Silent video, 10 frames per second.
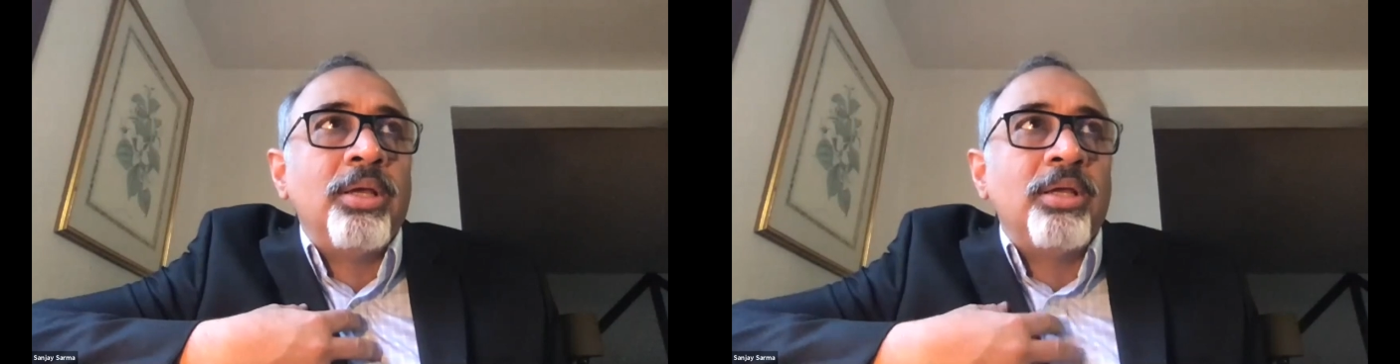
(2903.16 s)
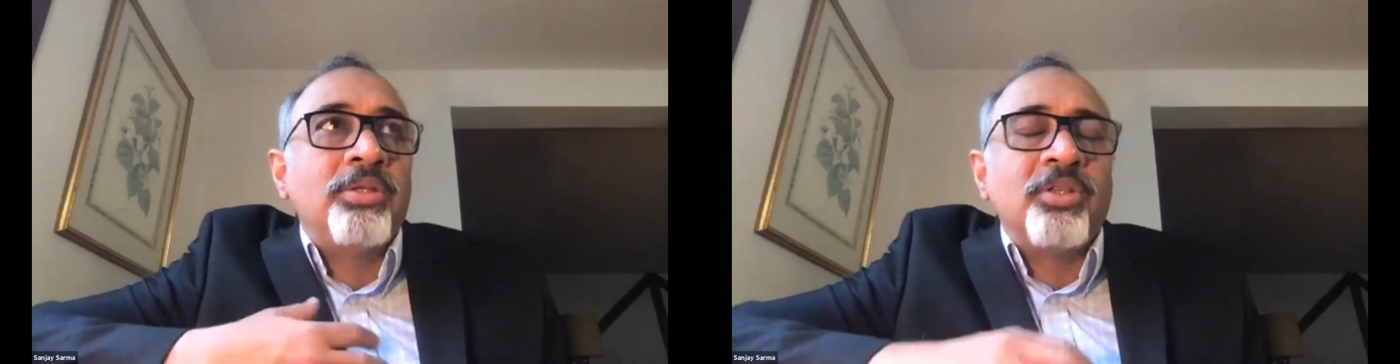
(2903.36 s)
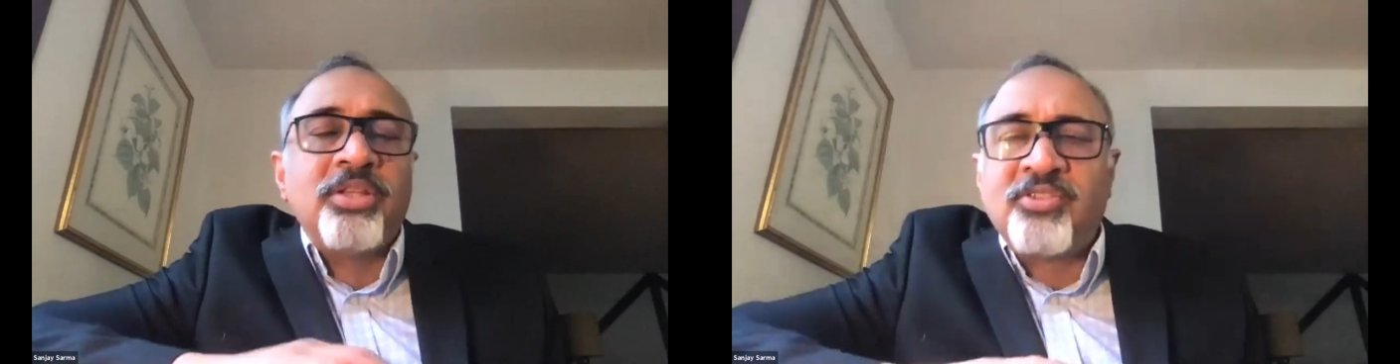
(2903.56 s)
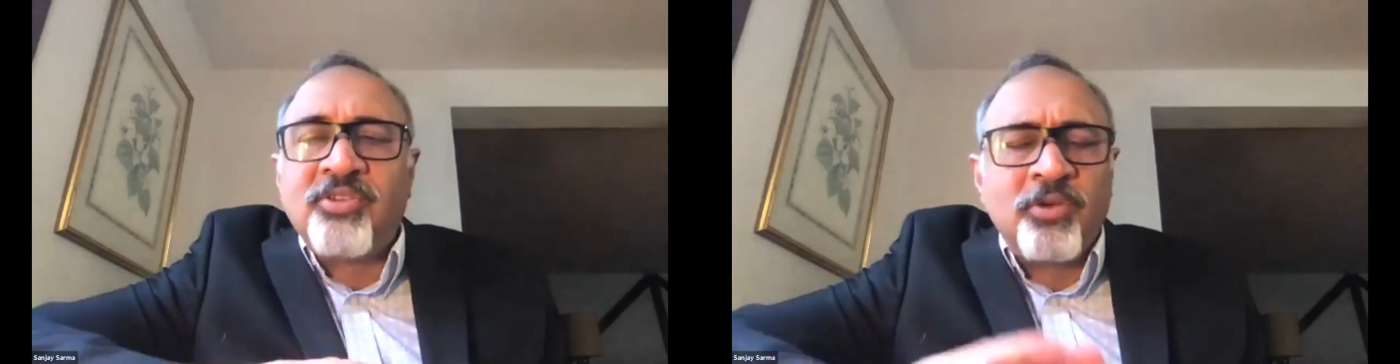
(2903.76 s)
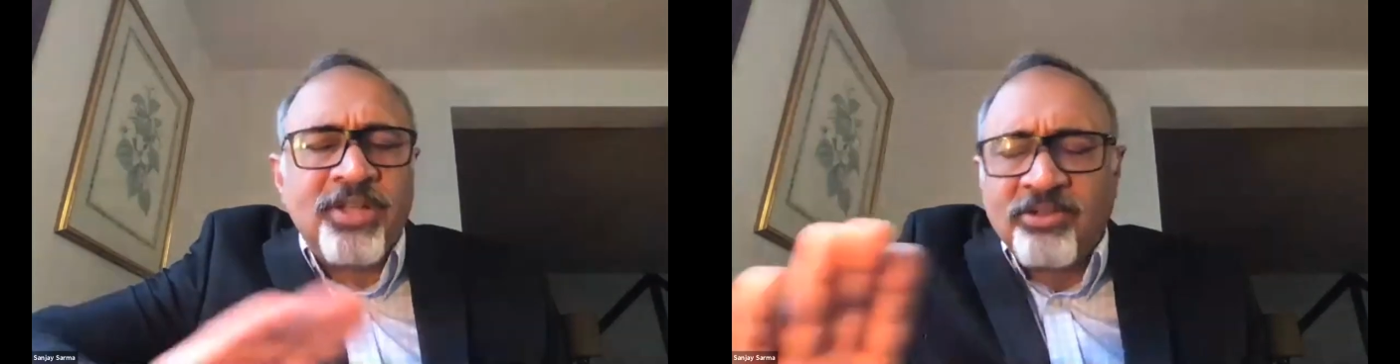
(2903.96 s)
So there's no
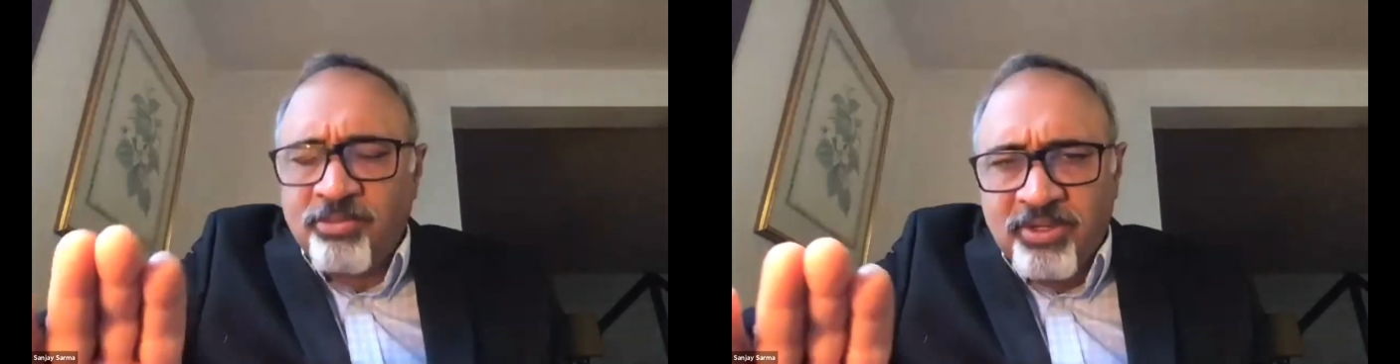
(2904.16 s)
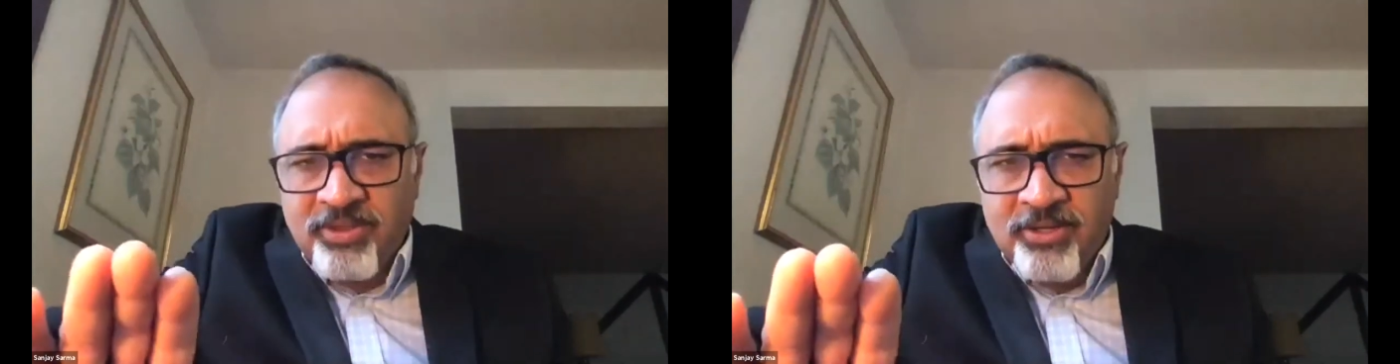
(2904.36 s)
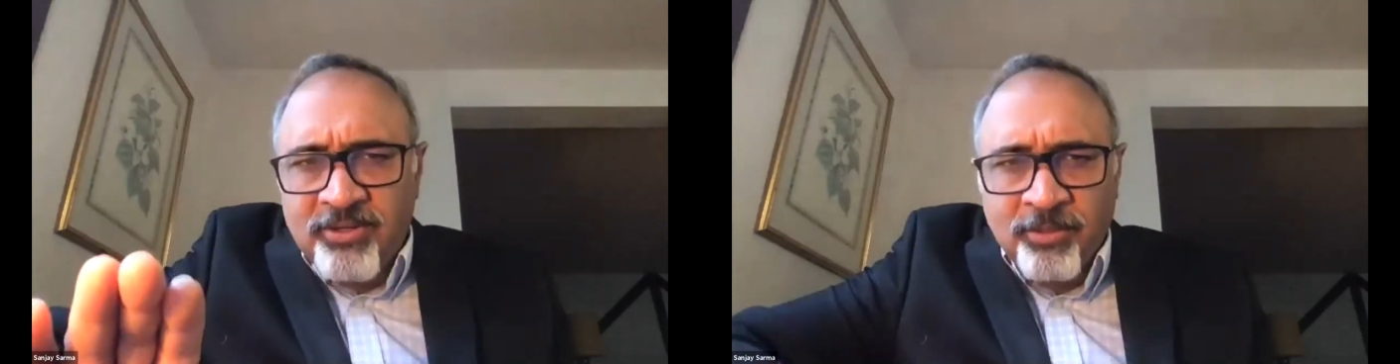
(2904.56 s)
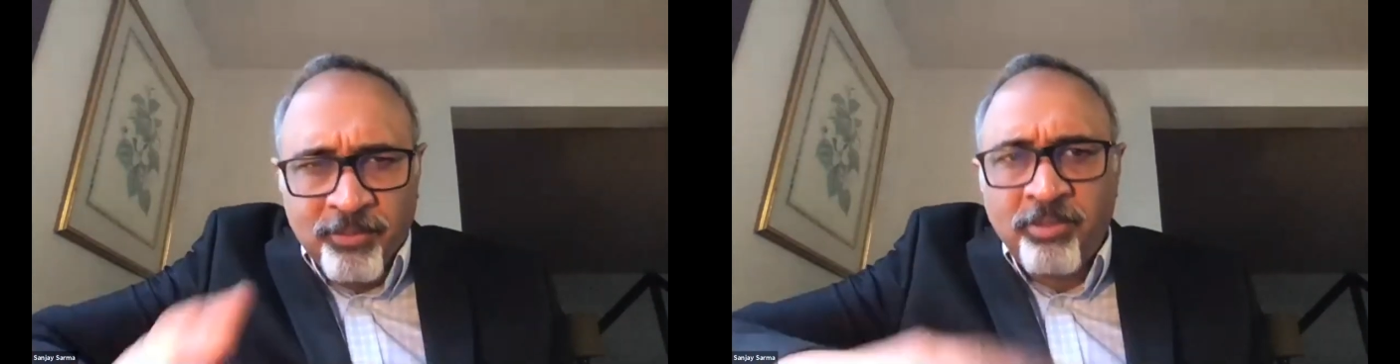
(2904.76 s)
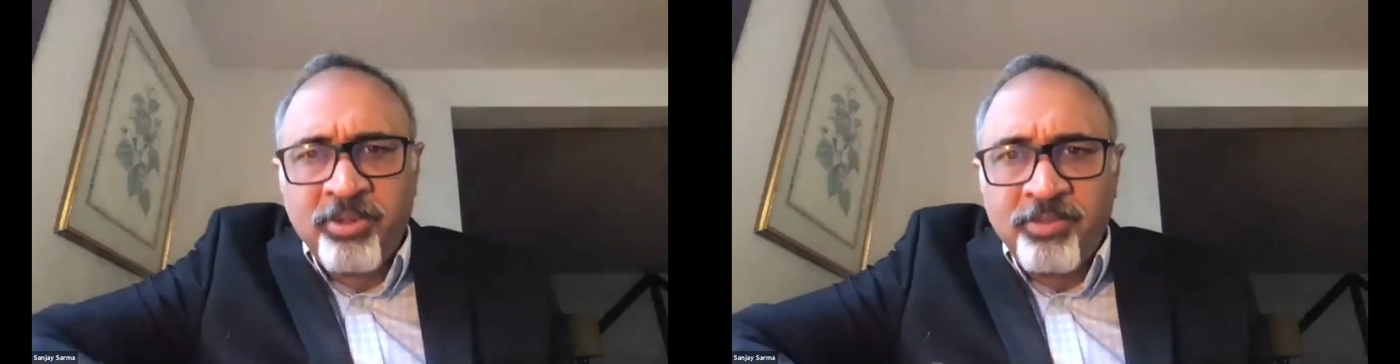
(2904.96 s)
doubt about that. The
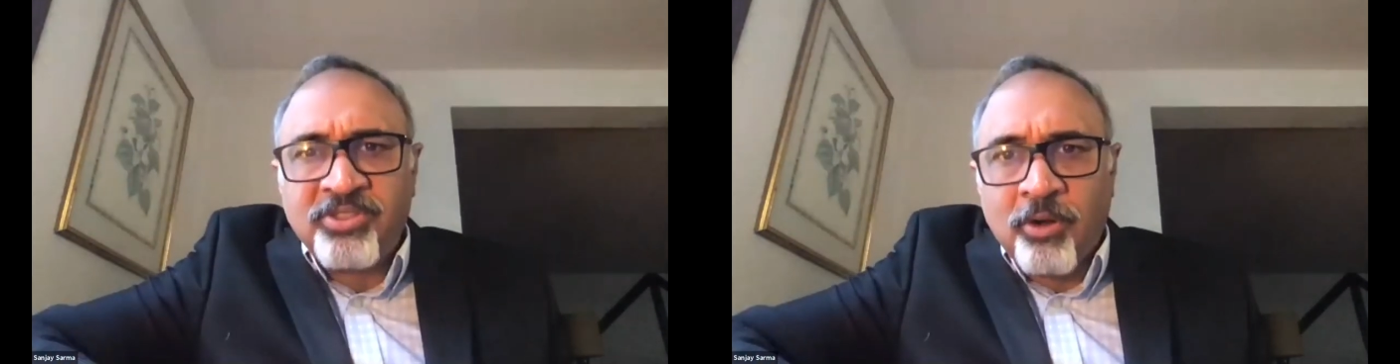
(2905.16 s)
problem is a